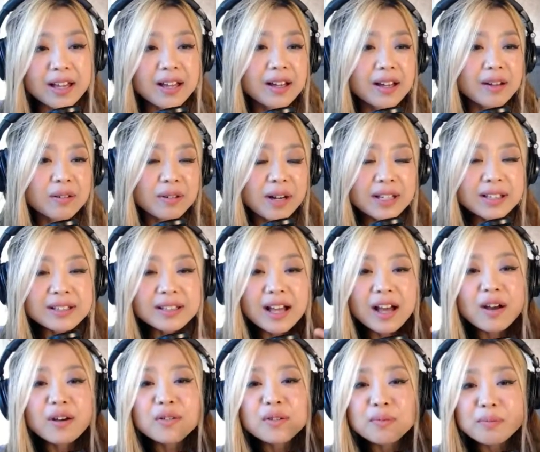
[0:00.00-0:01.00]
Right
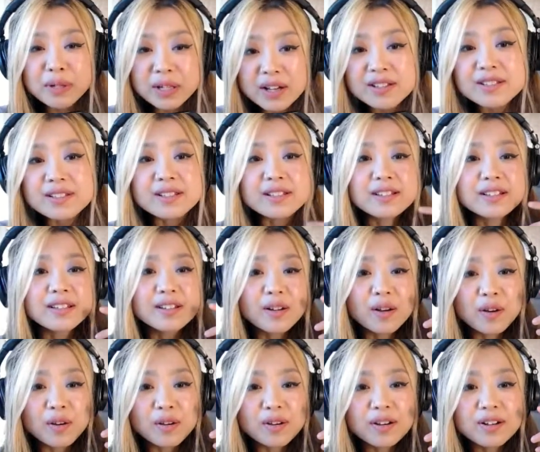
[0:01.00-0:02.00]
now, because, you
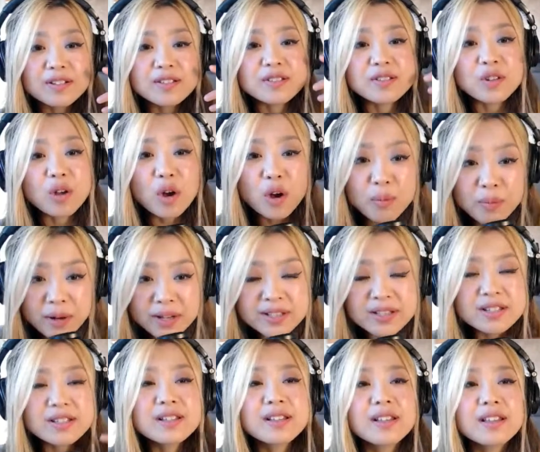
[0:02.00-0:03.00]
know, so
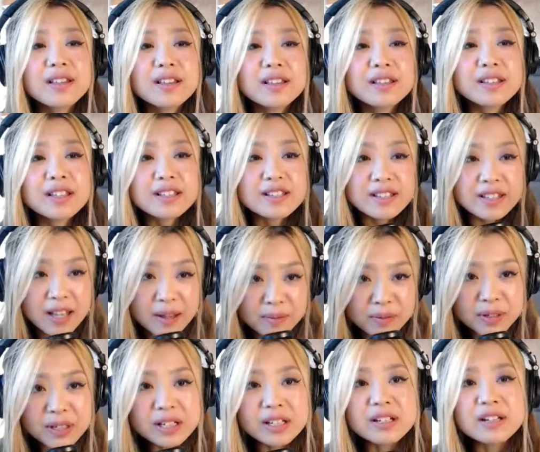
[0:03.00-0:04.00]
much these
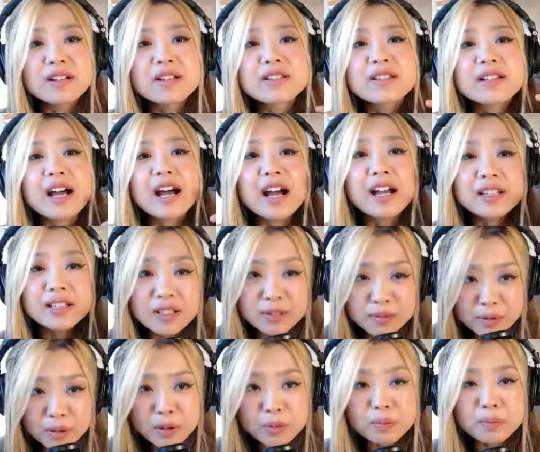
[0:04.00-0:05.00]
7 years, I
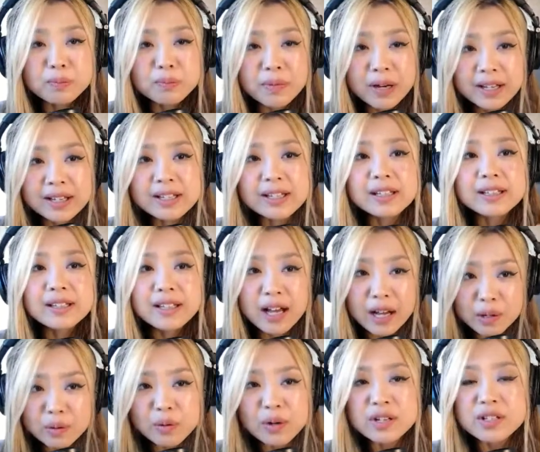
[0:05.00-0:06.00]
developed my
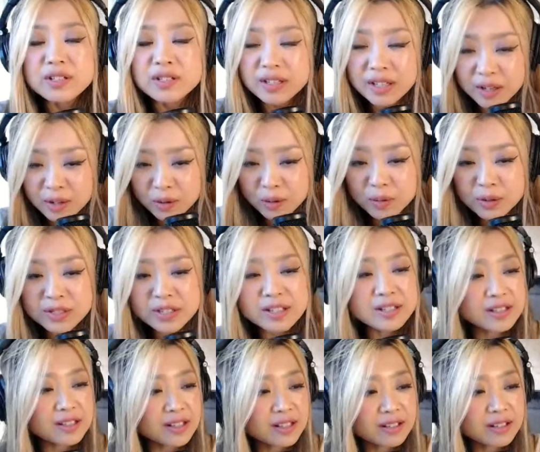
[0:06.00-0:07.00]
language skill,
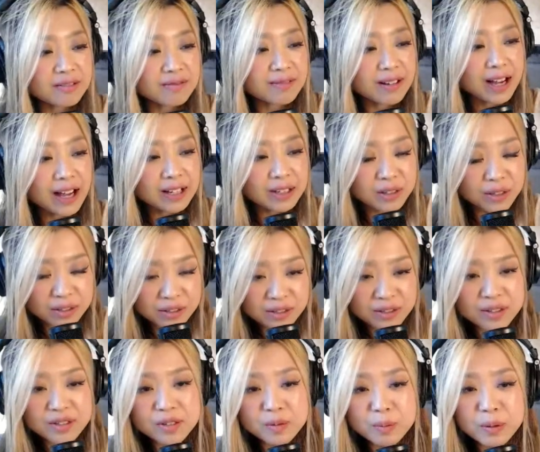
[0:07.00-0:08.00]
which is I
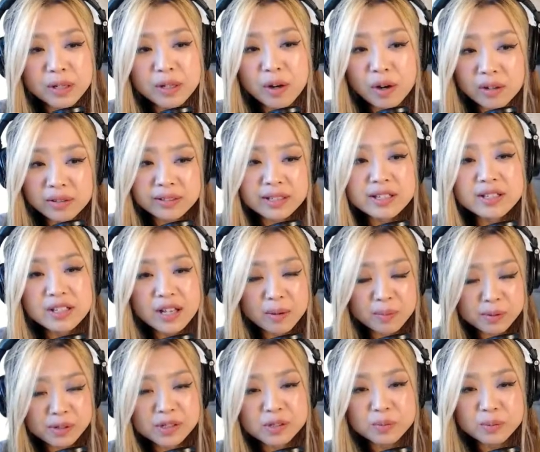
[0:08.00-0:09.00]
could speak only
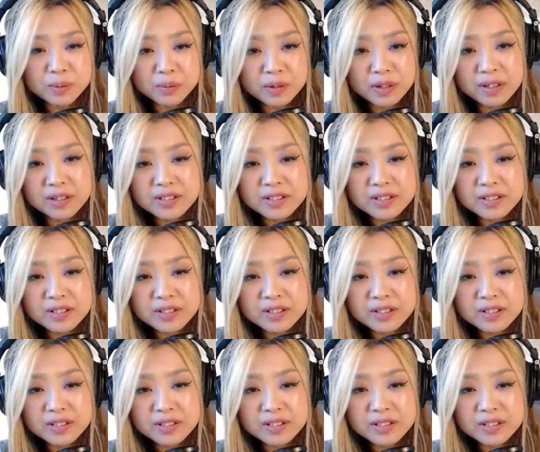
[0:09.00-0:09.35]
Japanese